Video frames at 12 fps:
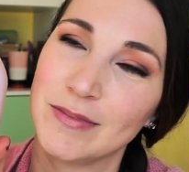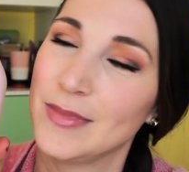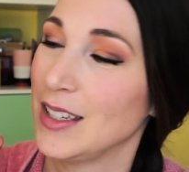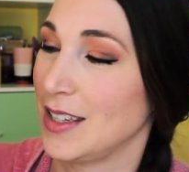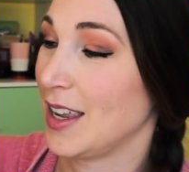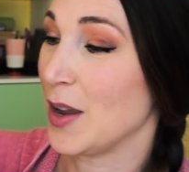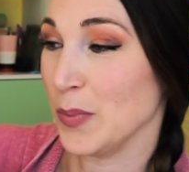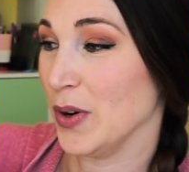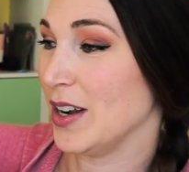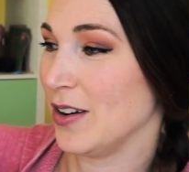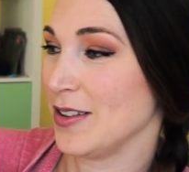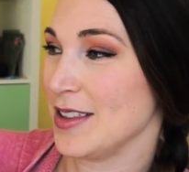does it get
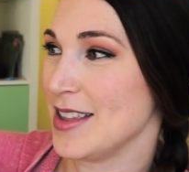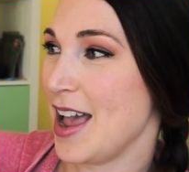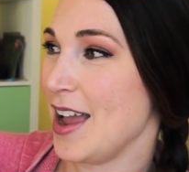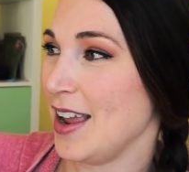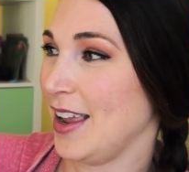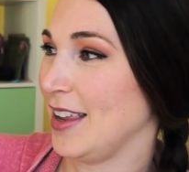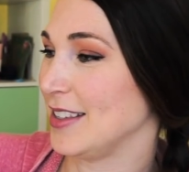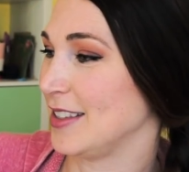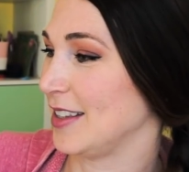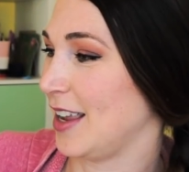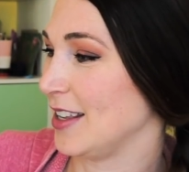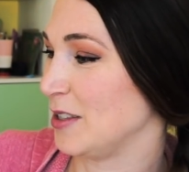prettier than that?
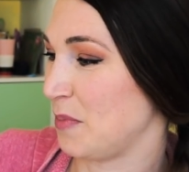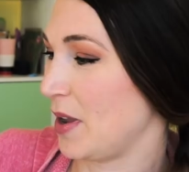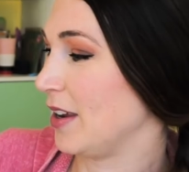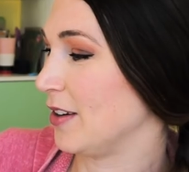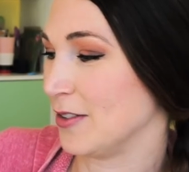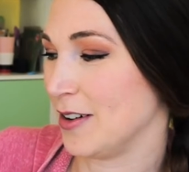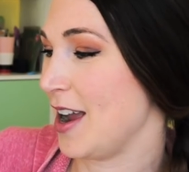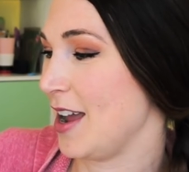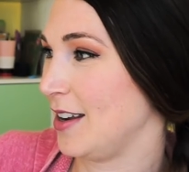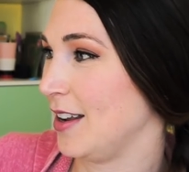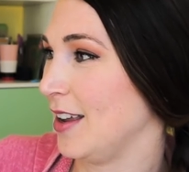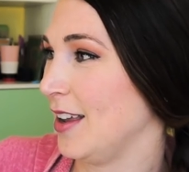It's, it's pink and
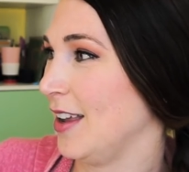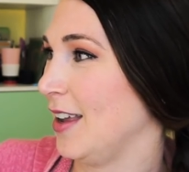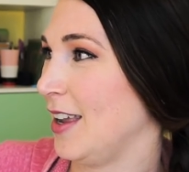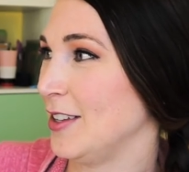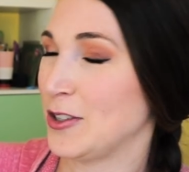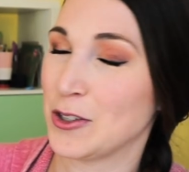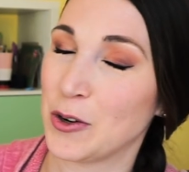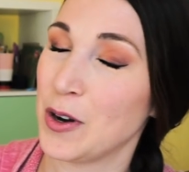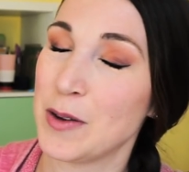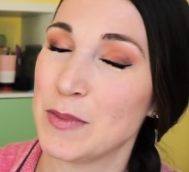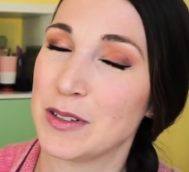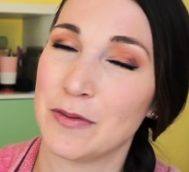red. It
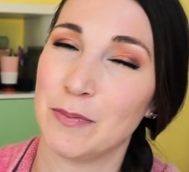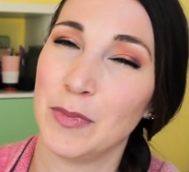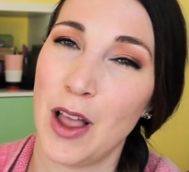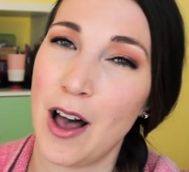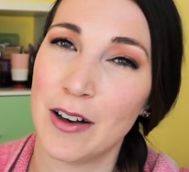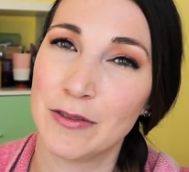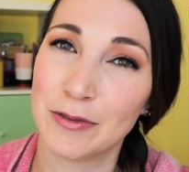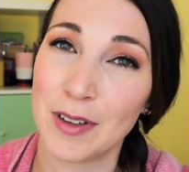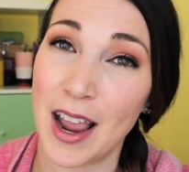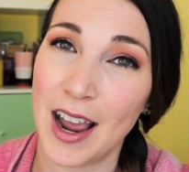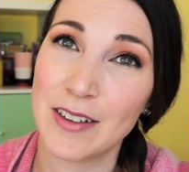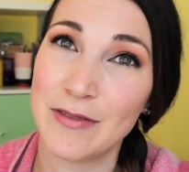screams love
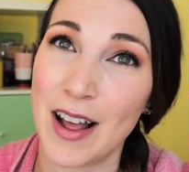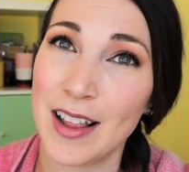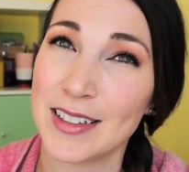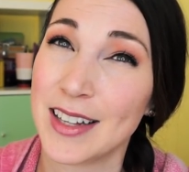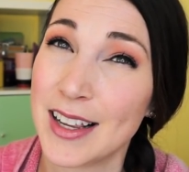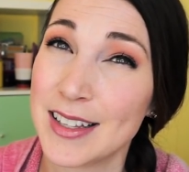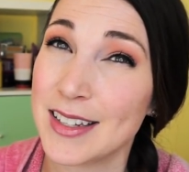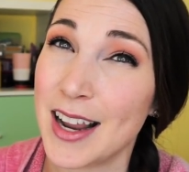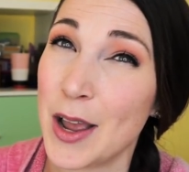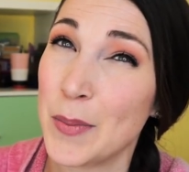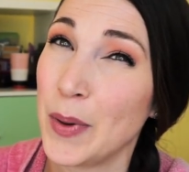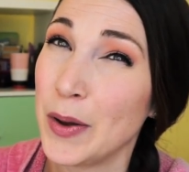and Valentine's
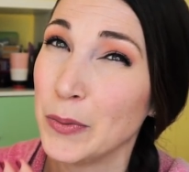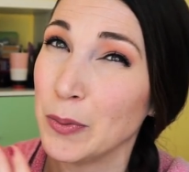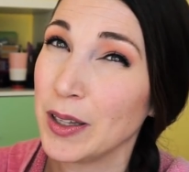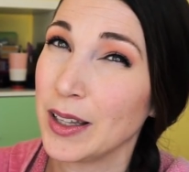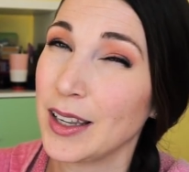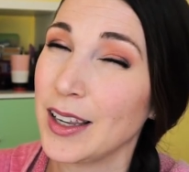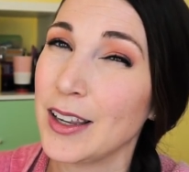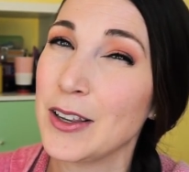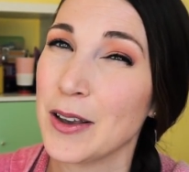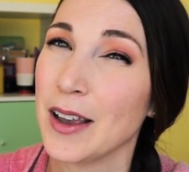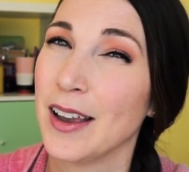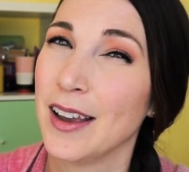Day, but
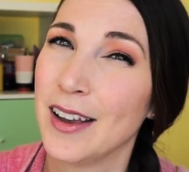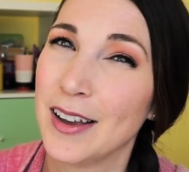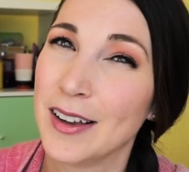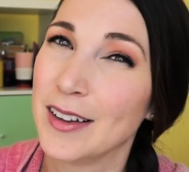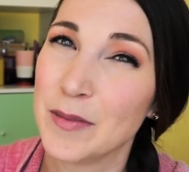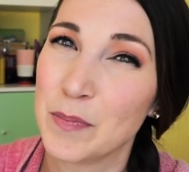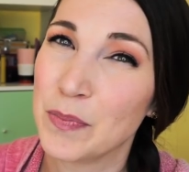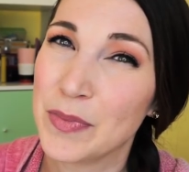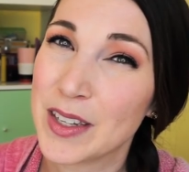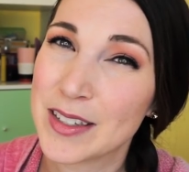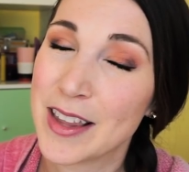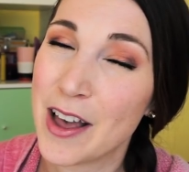really,
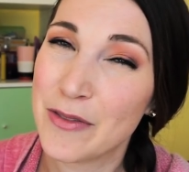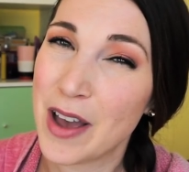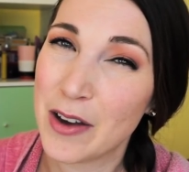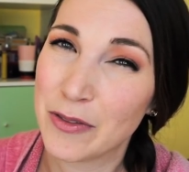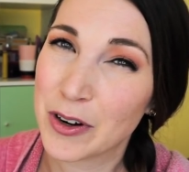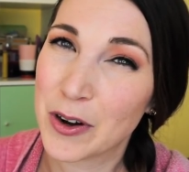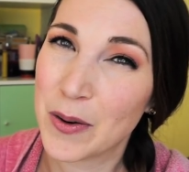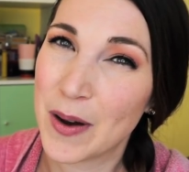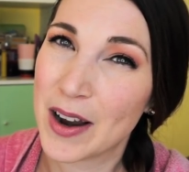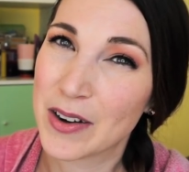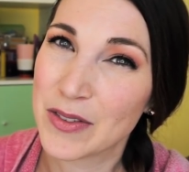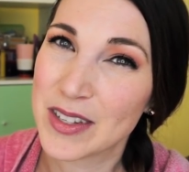does love ever go out of